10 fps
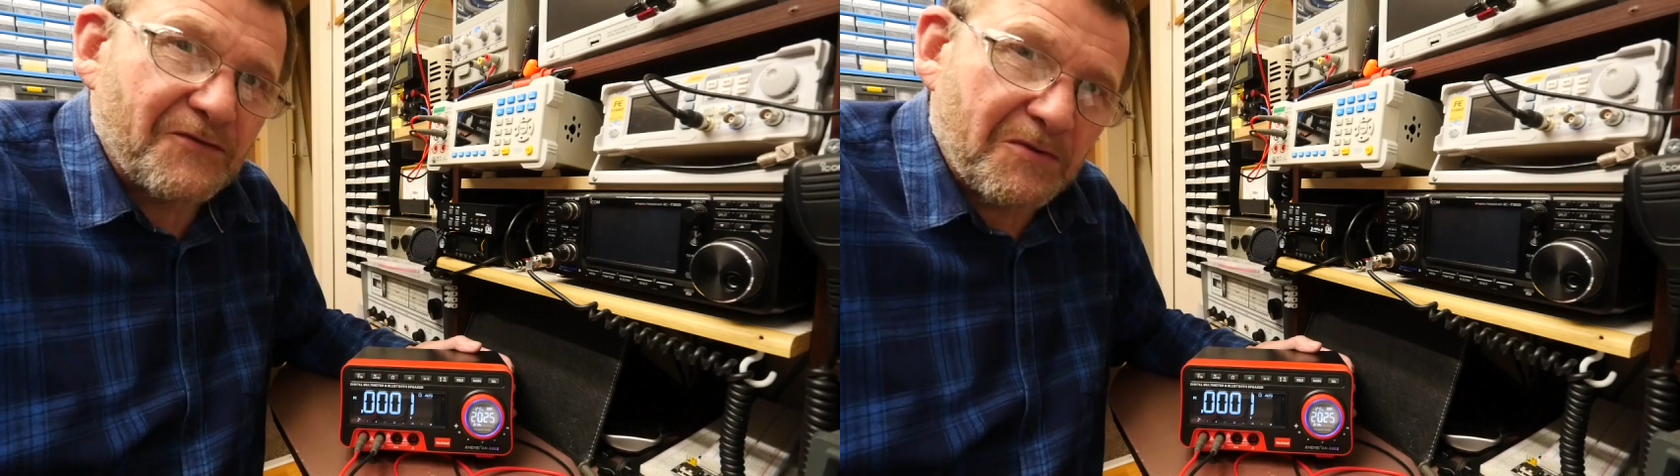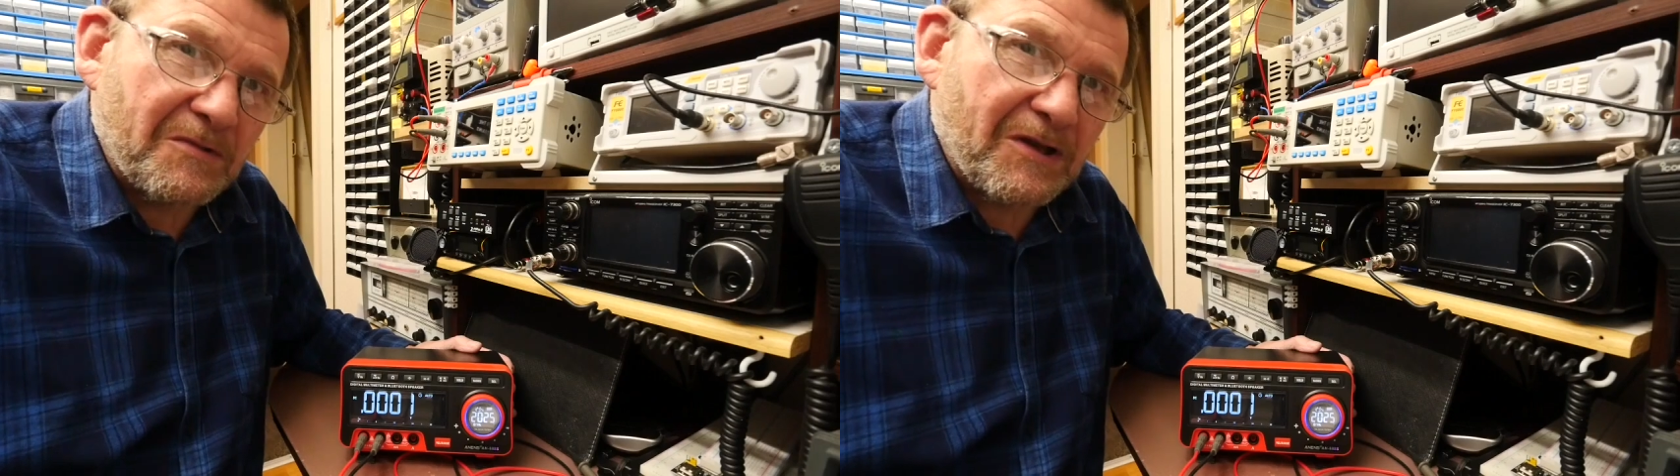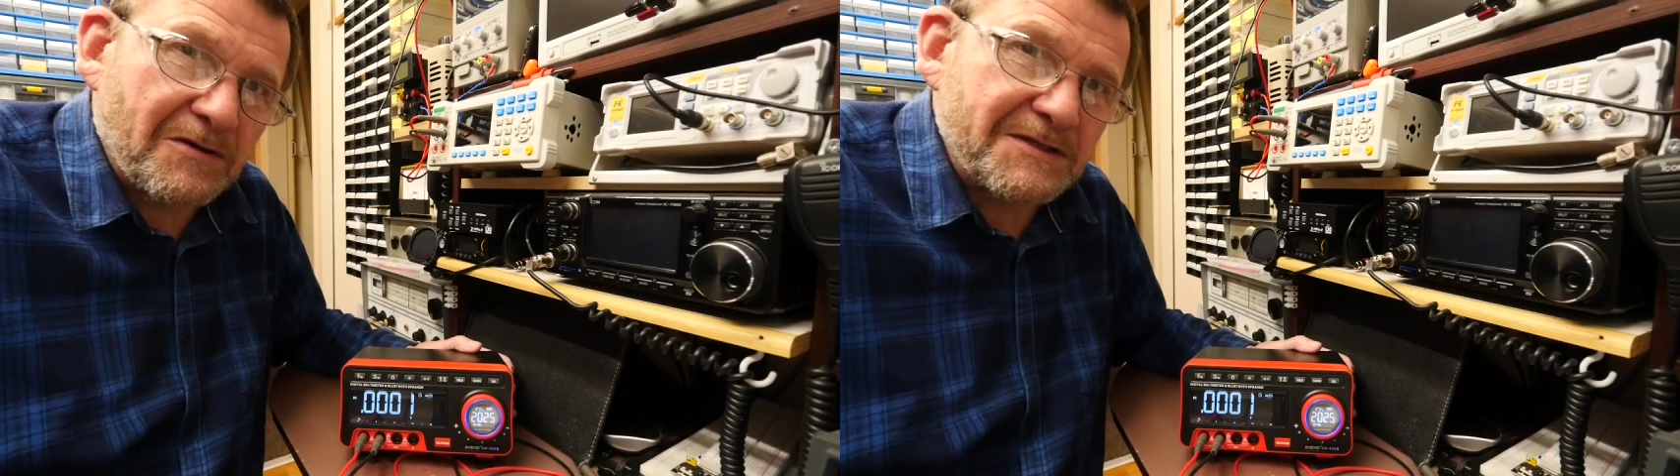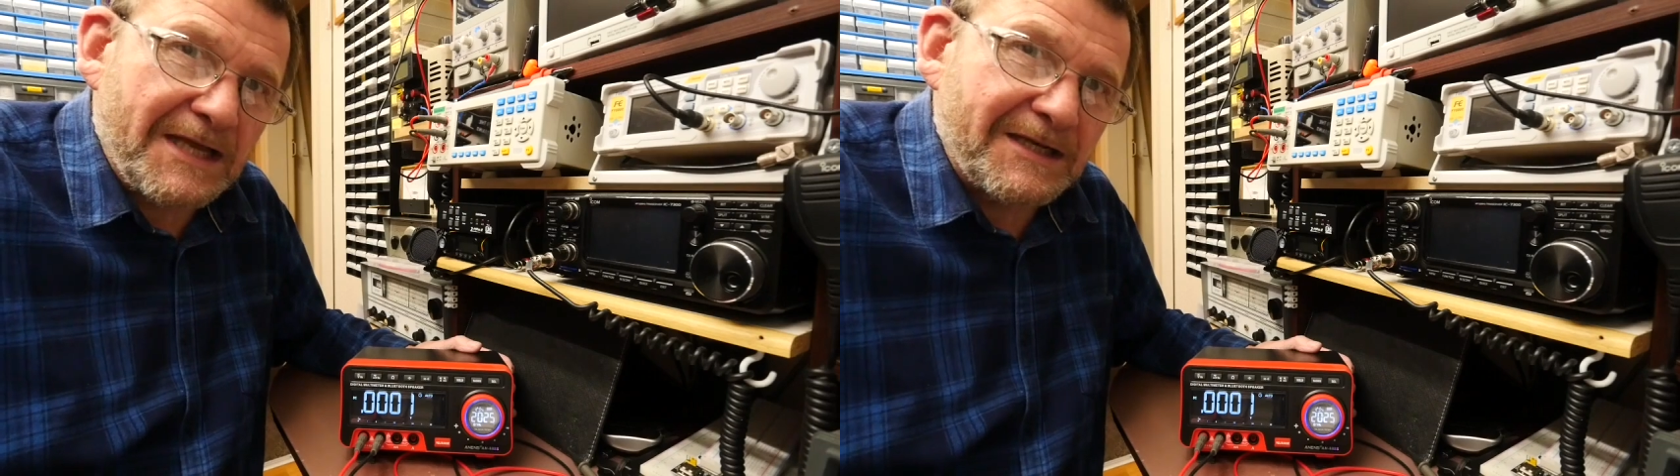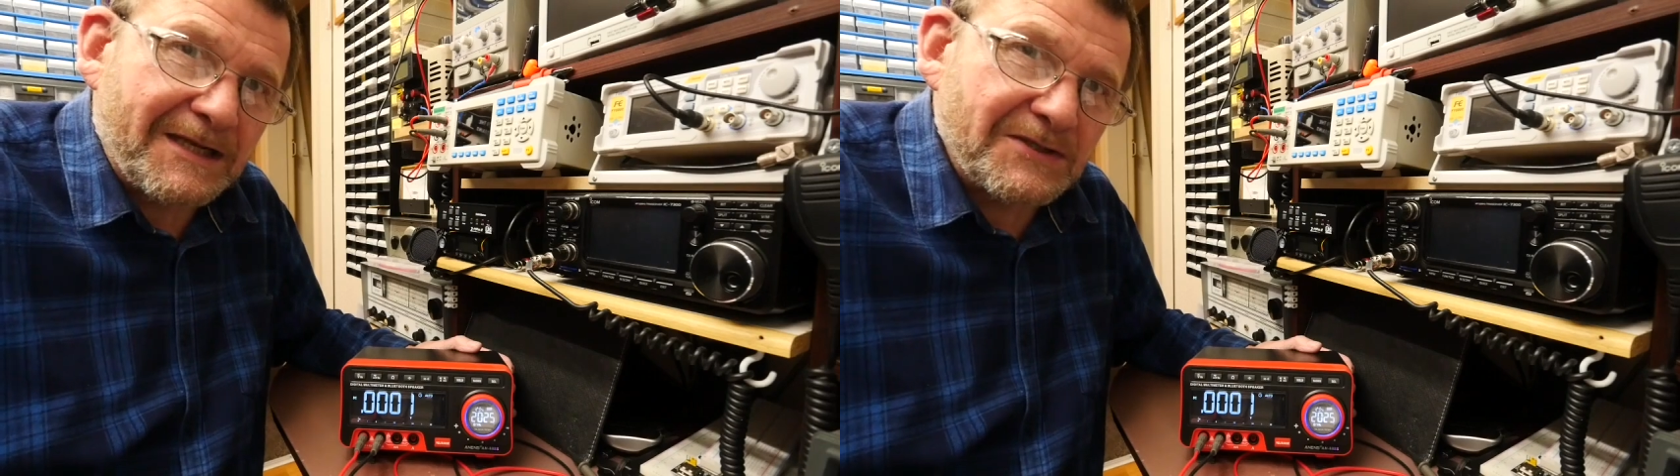from
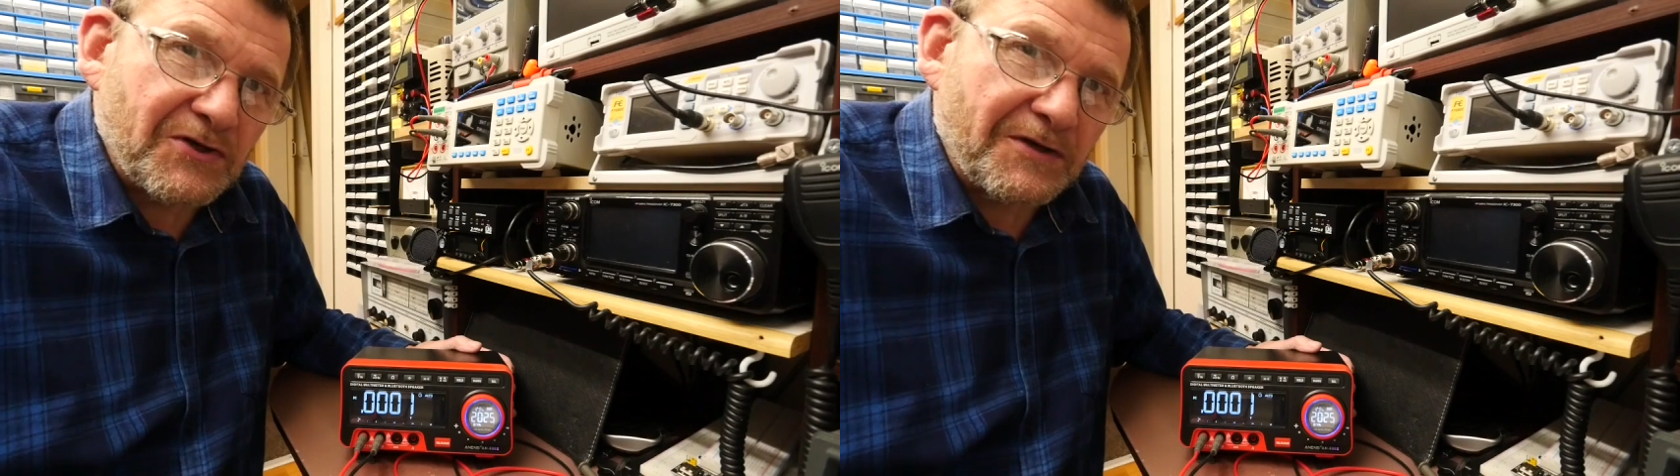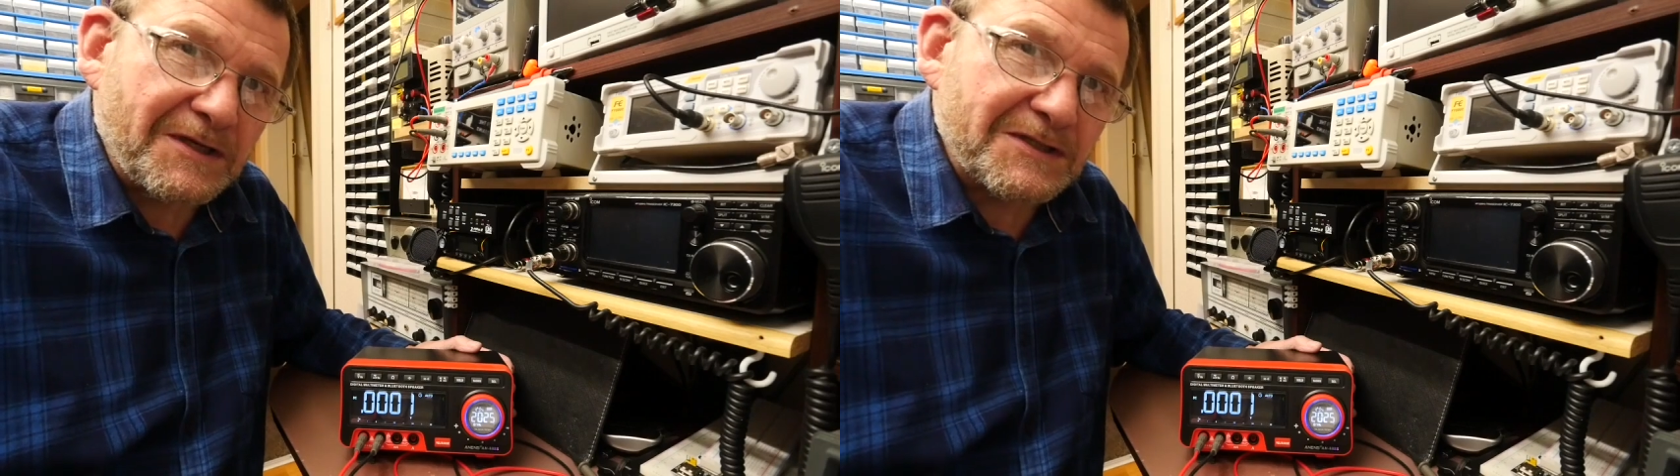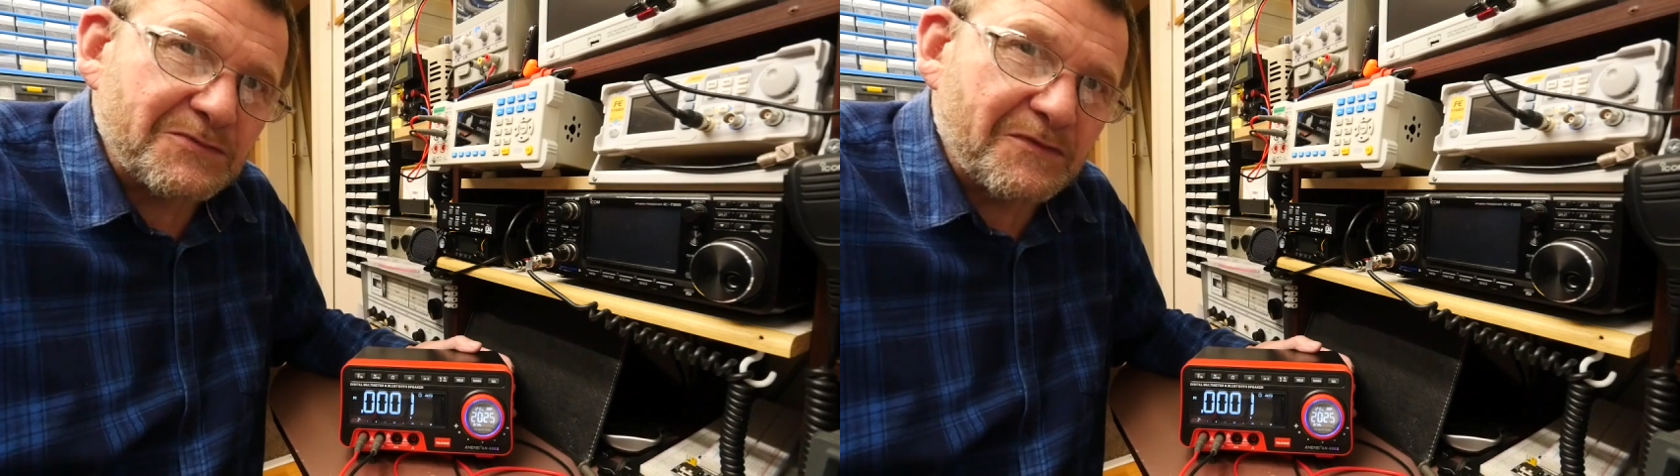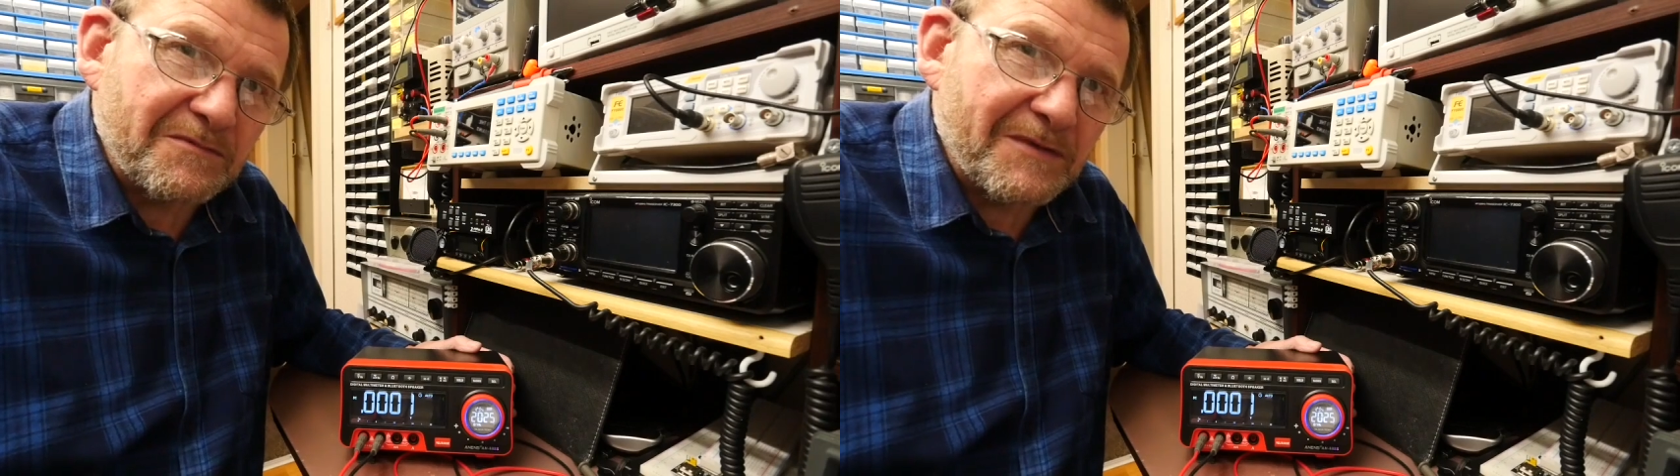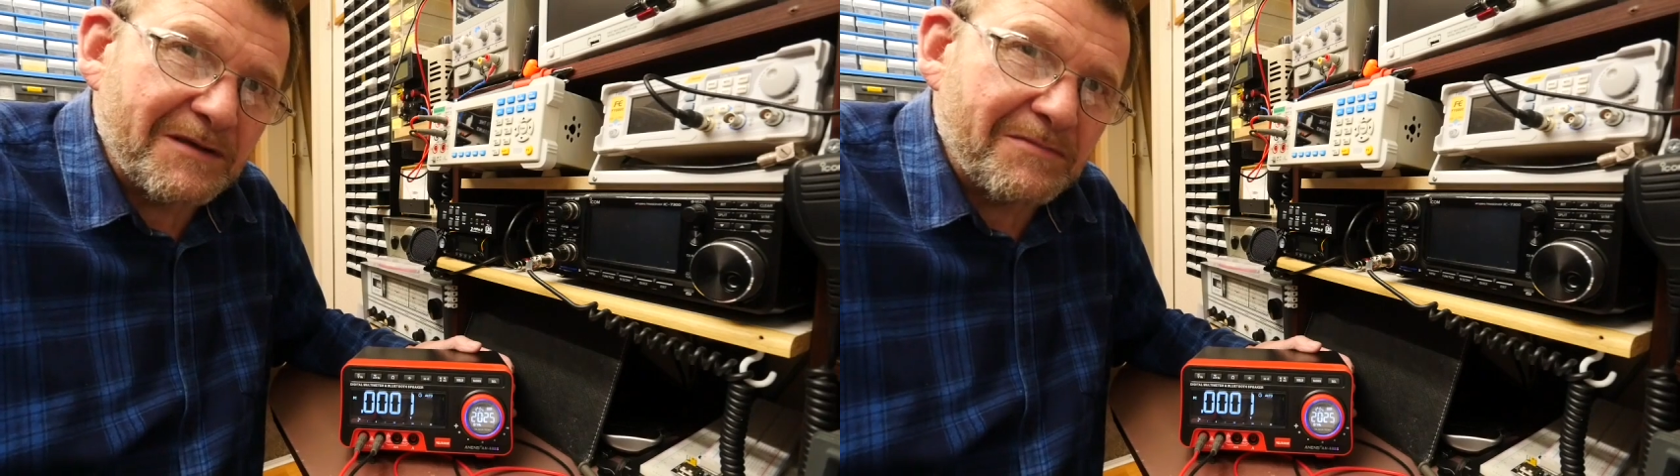Lockdown Electronics with
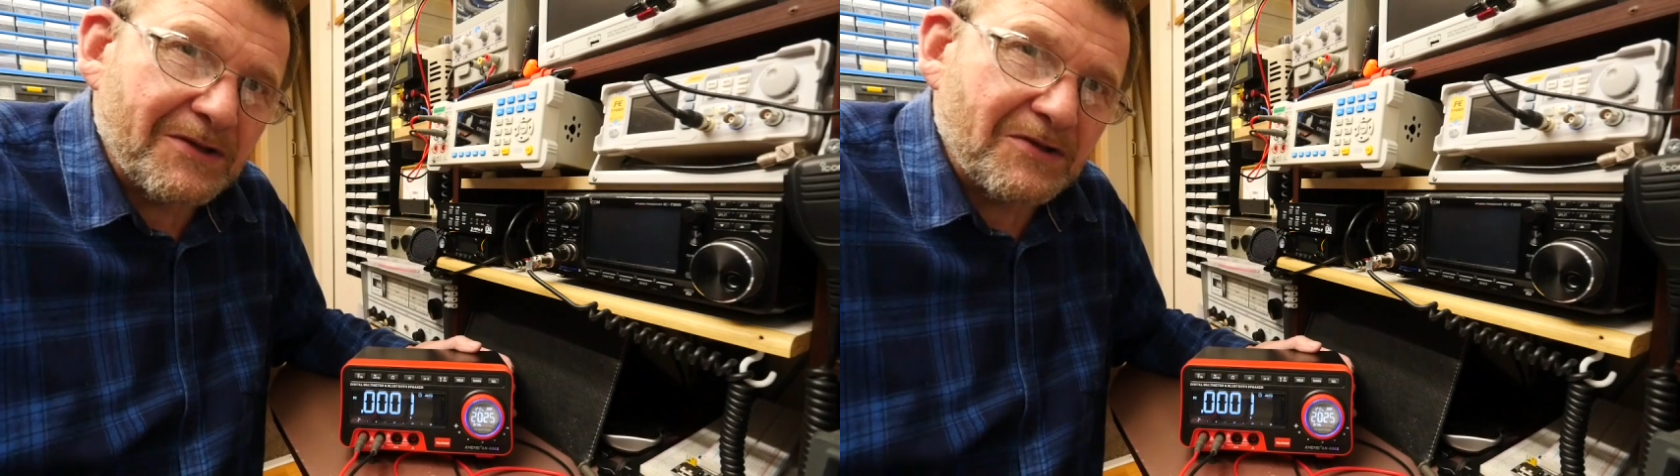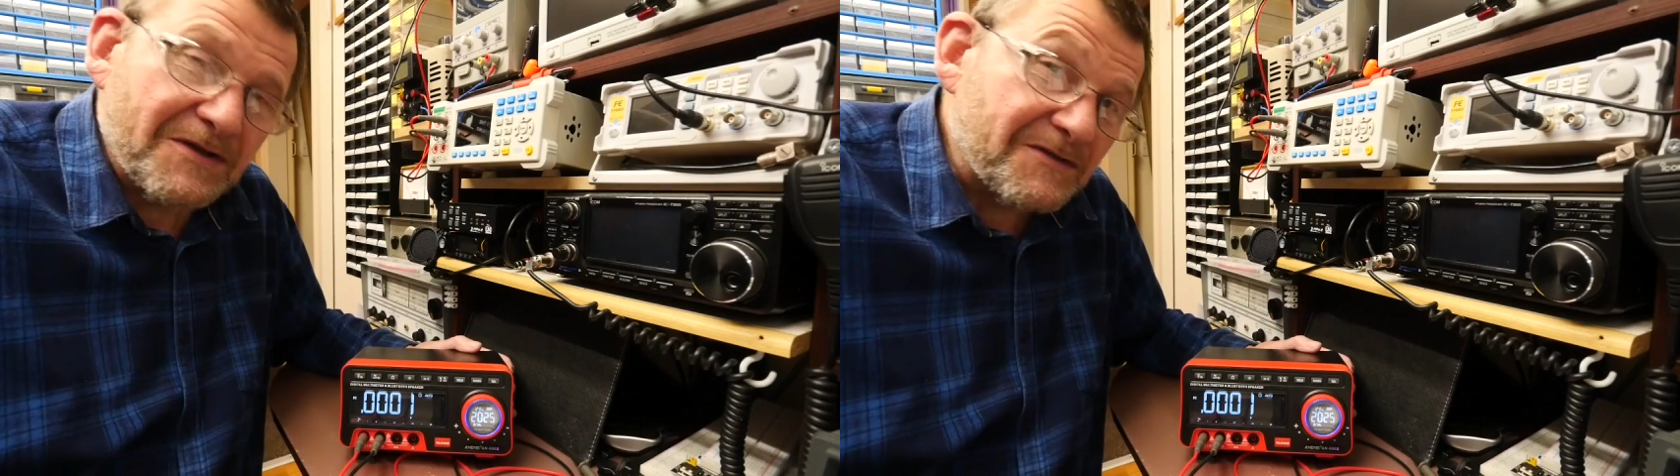me, Bill,